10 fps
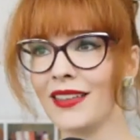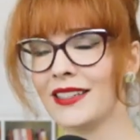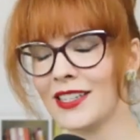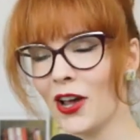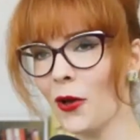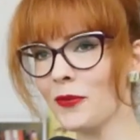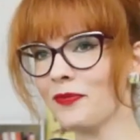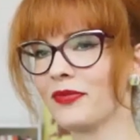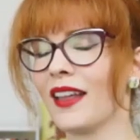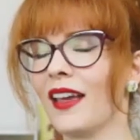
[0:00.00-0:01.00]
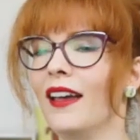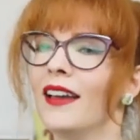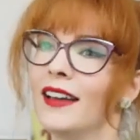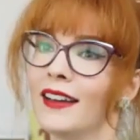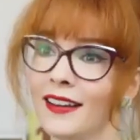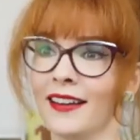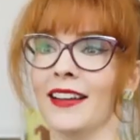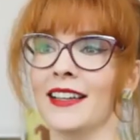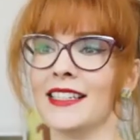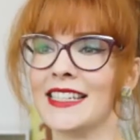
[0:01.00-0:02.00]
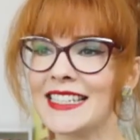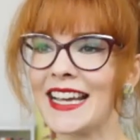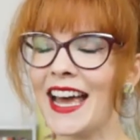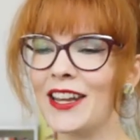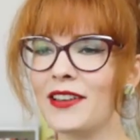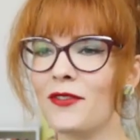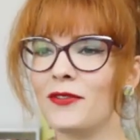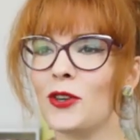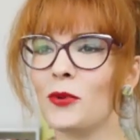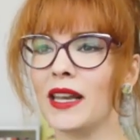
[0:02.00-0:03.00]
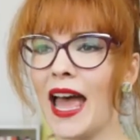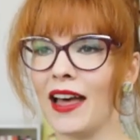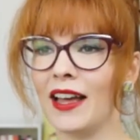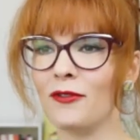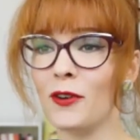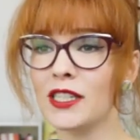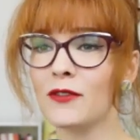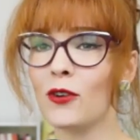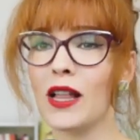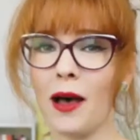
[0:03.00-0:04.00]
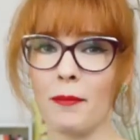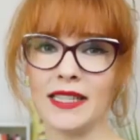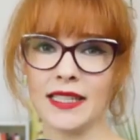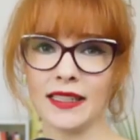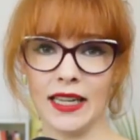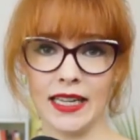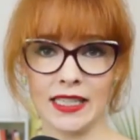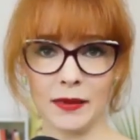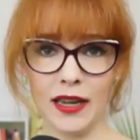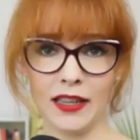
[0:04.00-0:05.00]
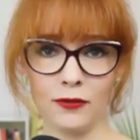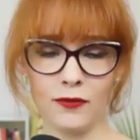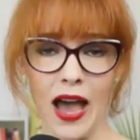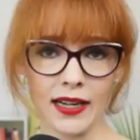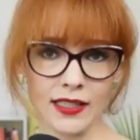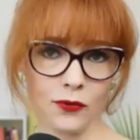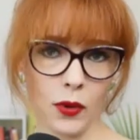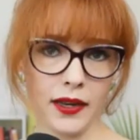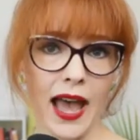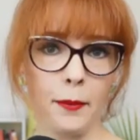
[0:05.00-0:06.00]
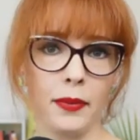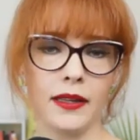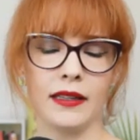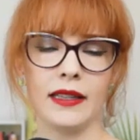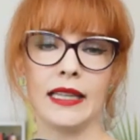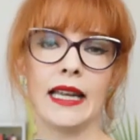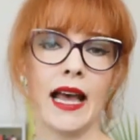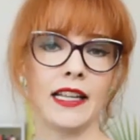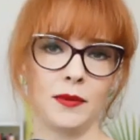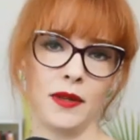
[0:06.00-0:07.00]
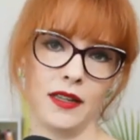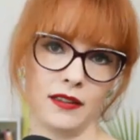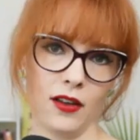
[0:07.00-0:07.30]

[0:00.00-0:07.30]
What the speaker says: So just to kind of give you an outline, first of all, I'll basically explain the facts of what happened, the announcement